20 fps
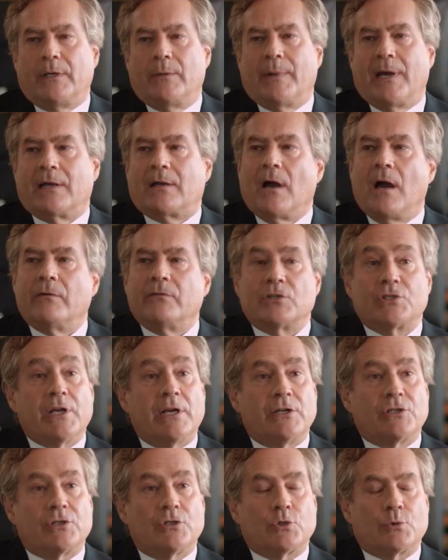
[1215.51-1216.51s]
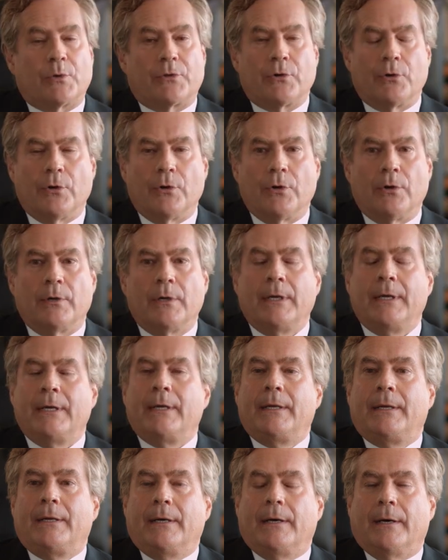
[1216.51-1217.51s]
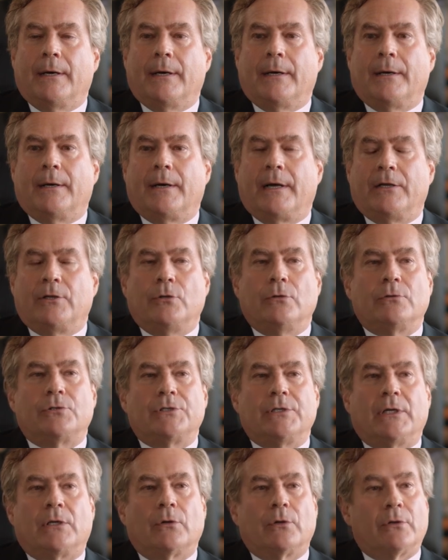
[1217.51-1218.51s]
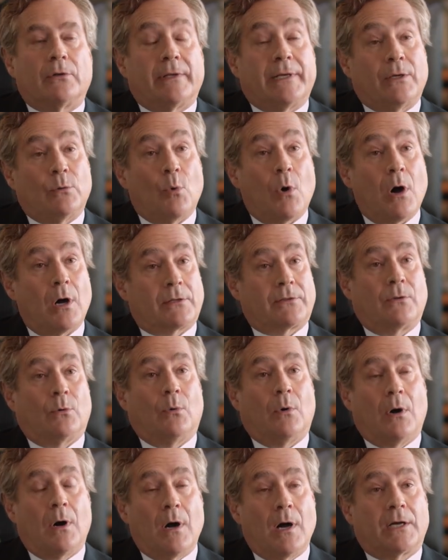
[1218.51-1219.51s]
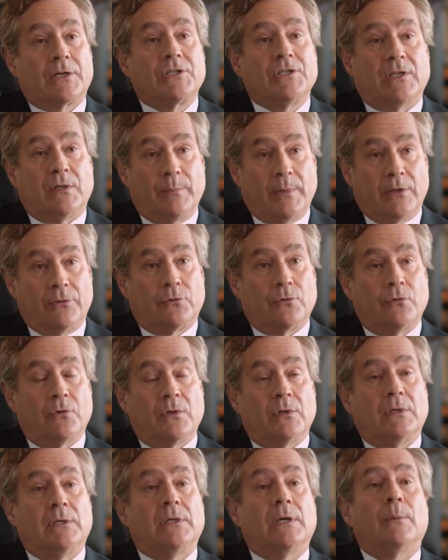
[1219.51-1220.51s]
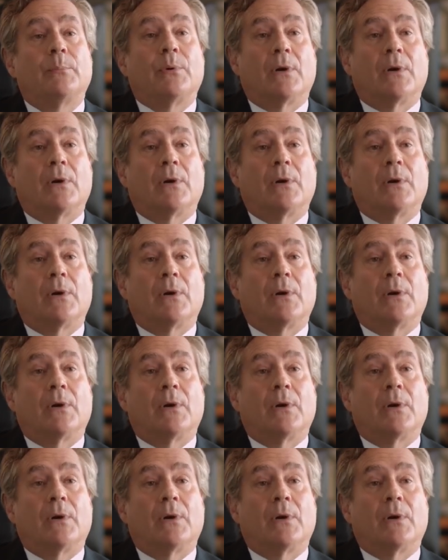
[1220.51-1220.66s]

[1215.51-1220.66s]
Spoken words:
in my conversations with her, I knew she clearly had walked the walk. She had been through the